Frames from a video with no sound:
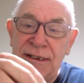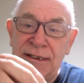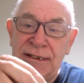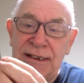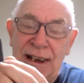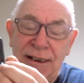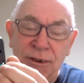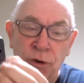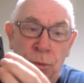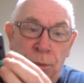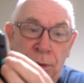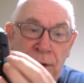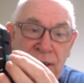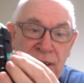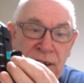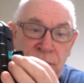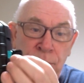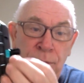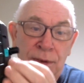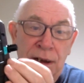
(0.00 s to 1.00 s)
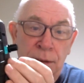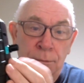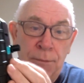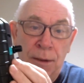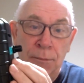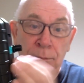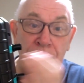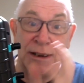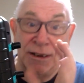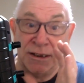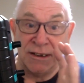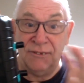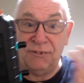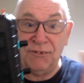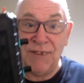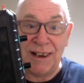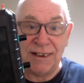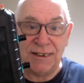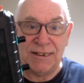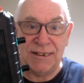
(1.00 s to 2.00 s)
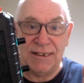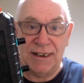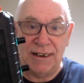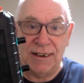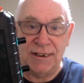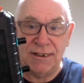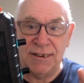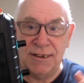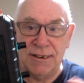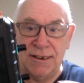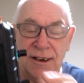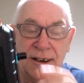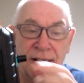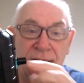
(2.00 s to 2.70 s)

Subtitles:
set up at its minimum, it's the fastest.